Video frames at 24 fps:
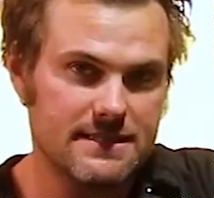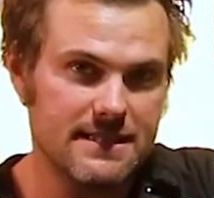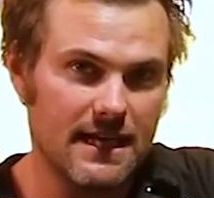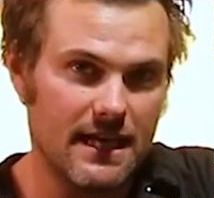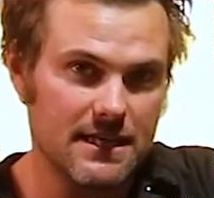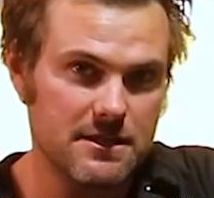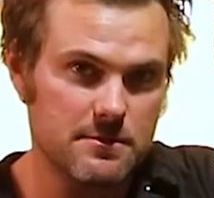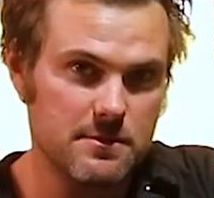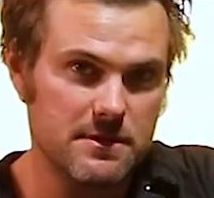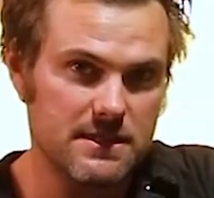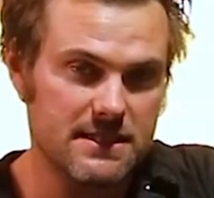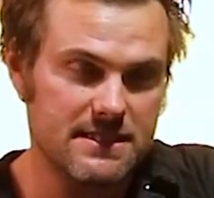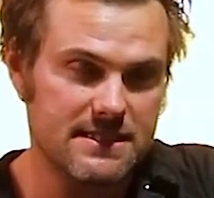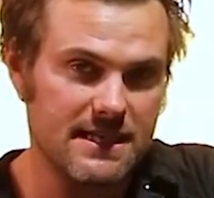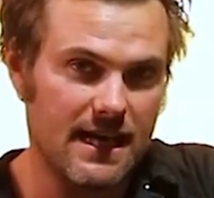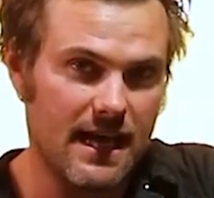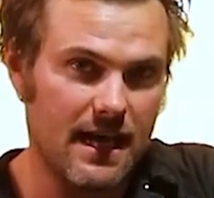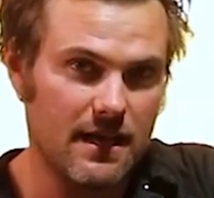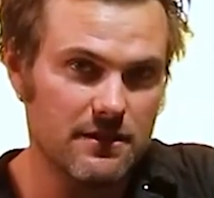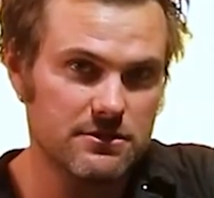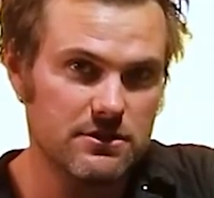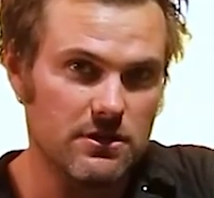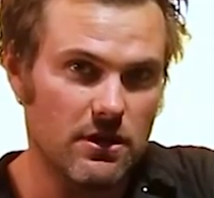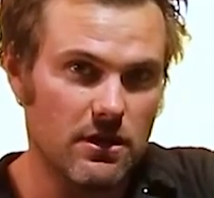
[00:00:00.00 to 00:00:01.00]
touch with the
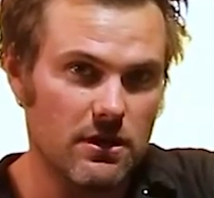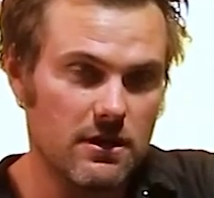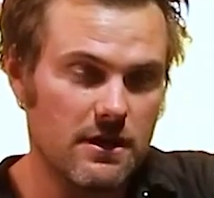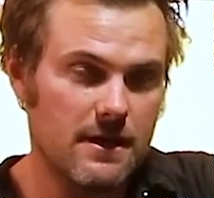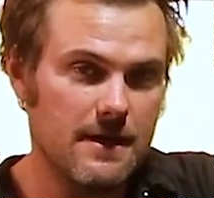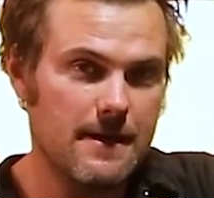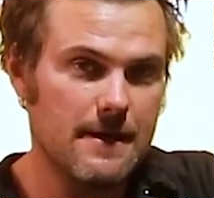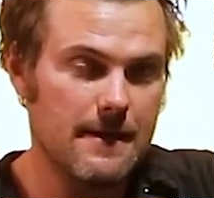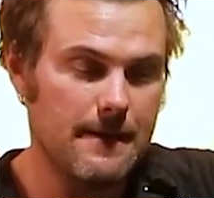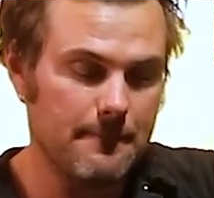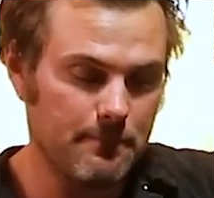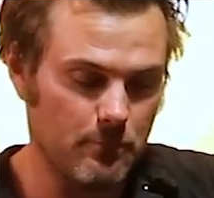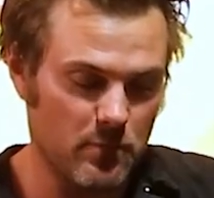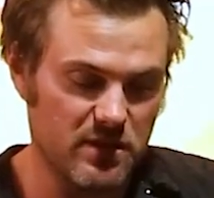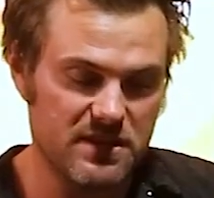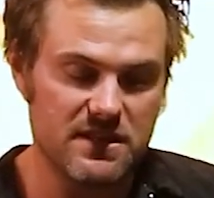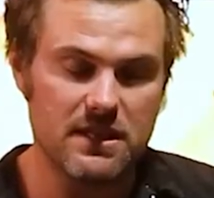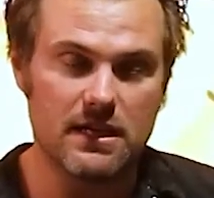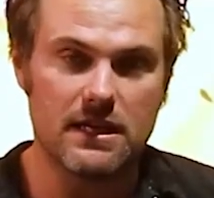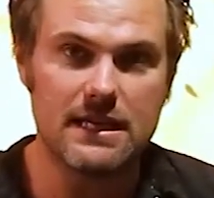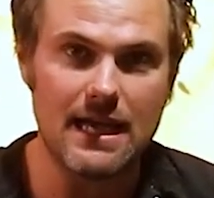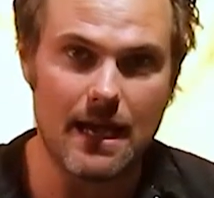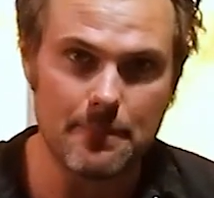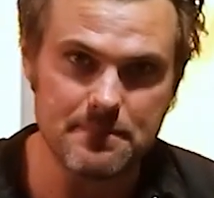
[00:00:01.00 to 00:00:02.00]
tailstock, with
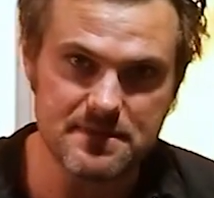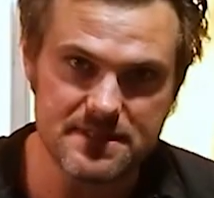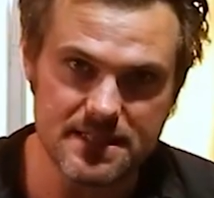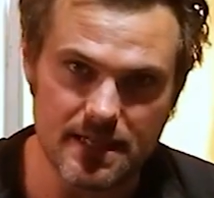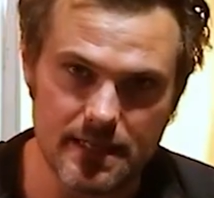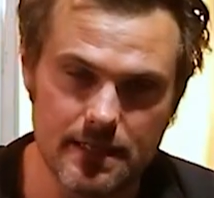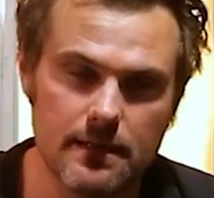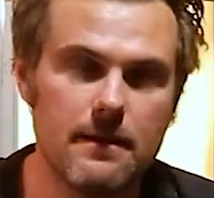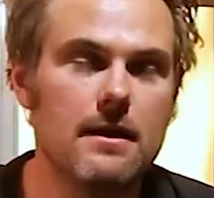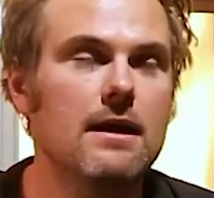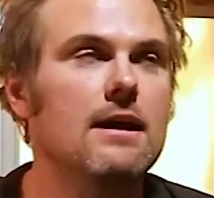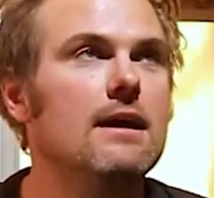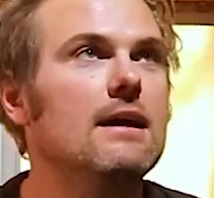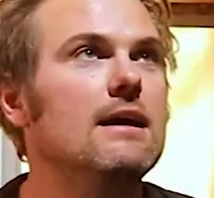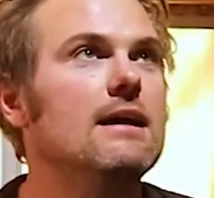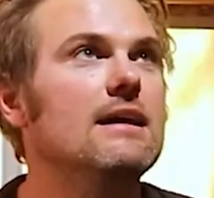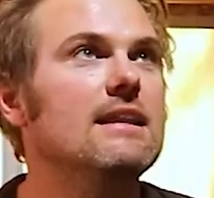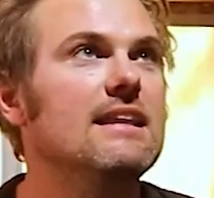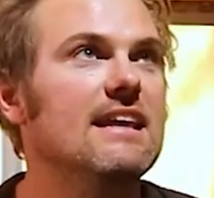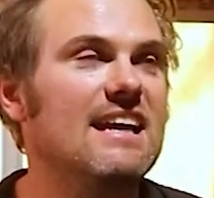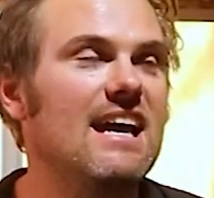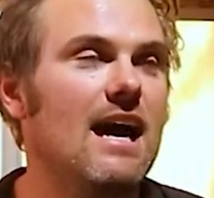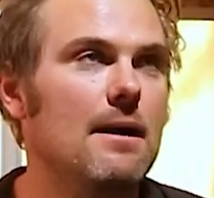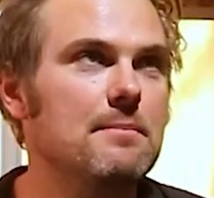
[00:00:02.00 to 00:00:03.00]
the cup
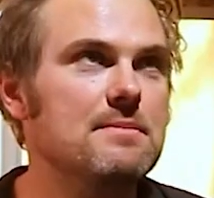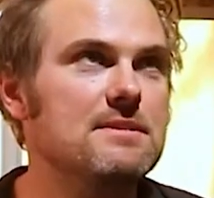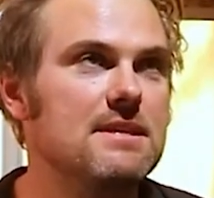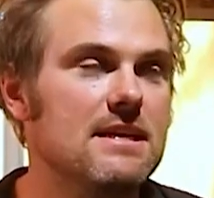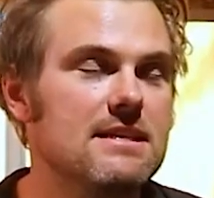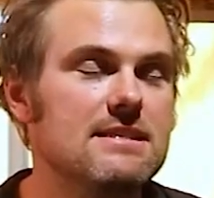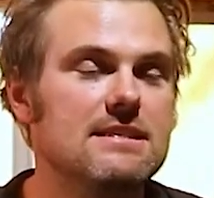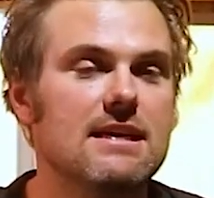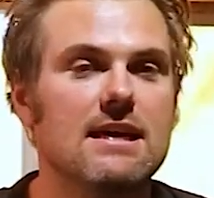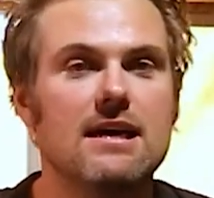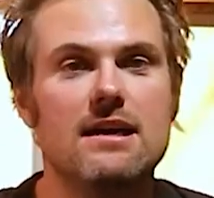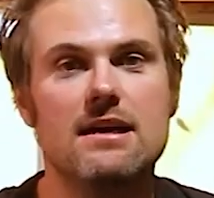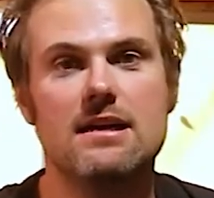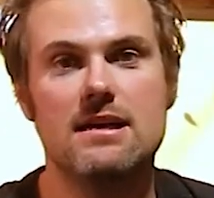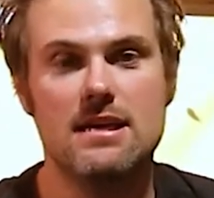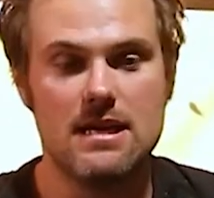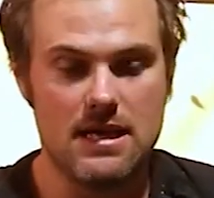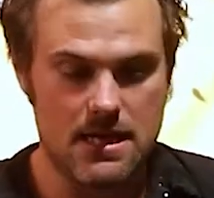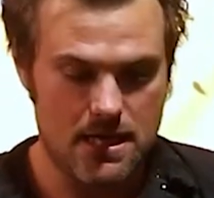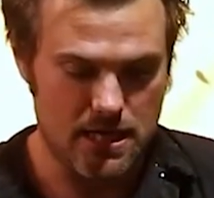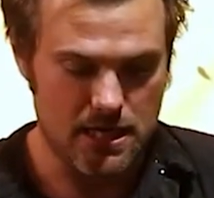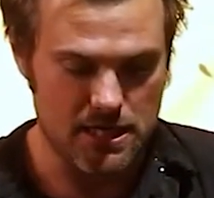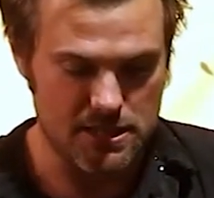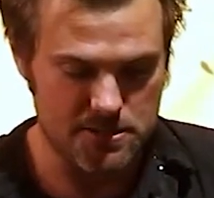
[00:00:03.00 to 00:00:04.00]
center,
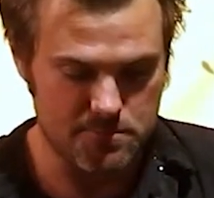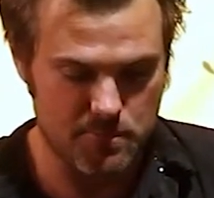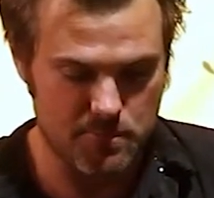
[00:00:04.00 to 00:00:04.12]
is